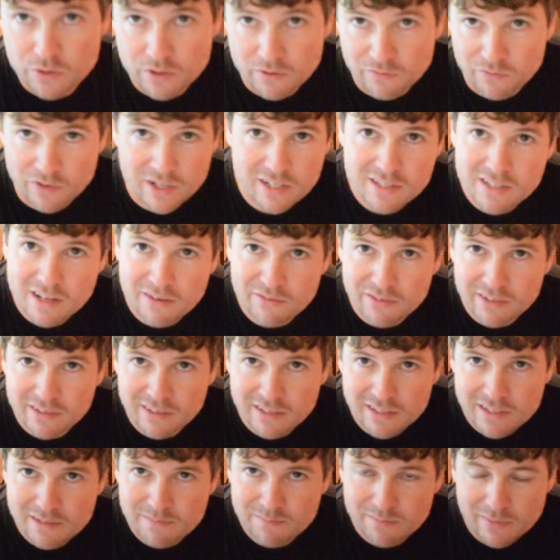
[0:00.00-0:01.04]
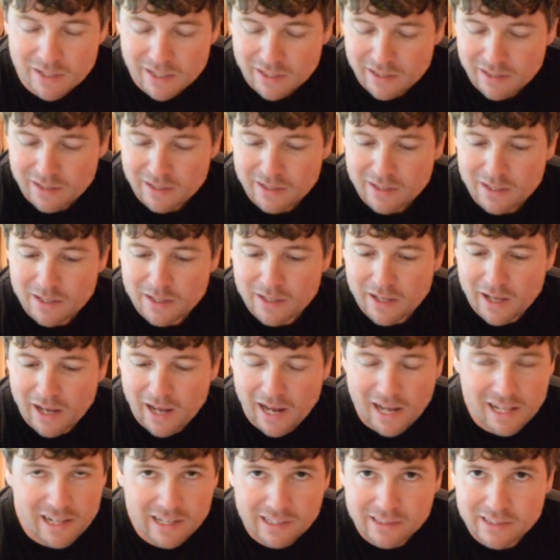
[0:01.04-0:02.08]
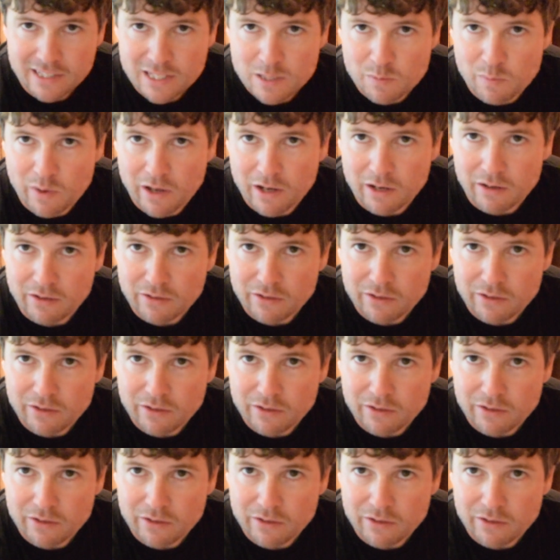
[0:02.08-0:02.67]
to fix everything. I like these better.